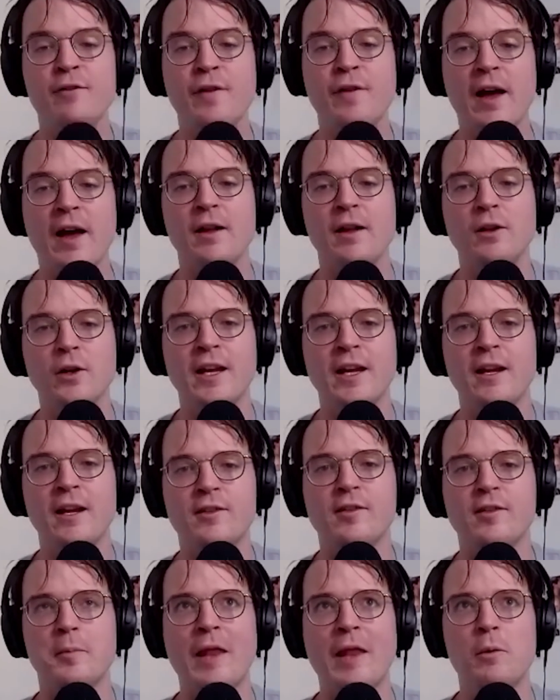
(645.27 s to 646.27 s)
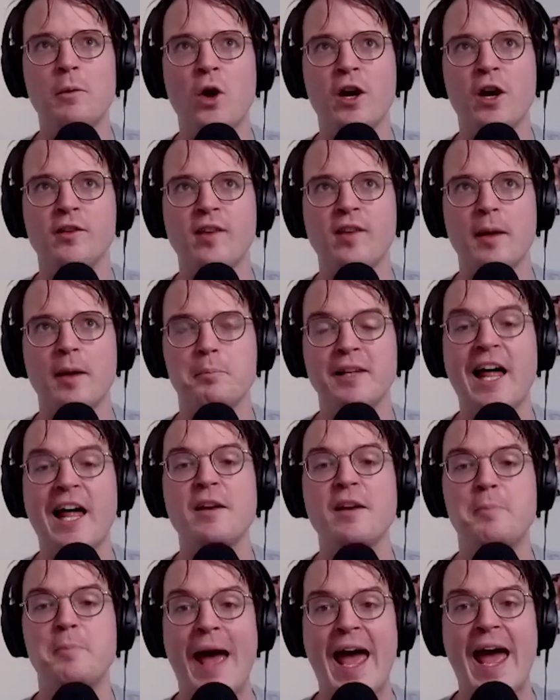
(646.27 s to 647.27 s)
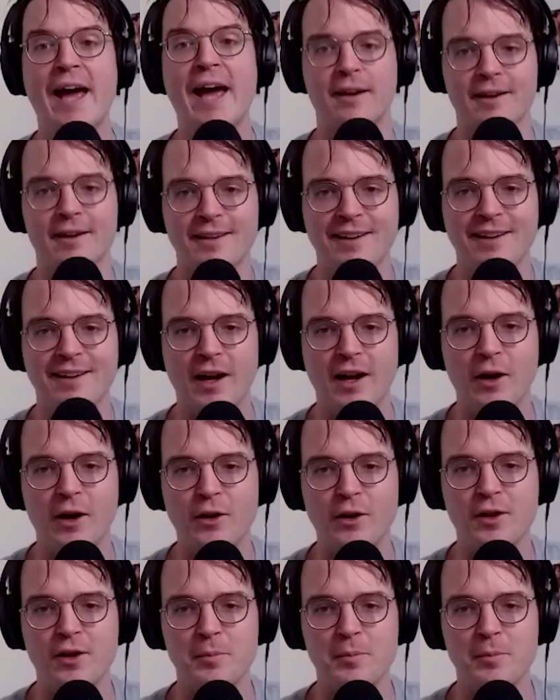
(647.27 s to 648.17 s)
of looking into some other work as a blood bag. I heard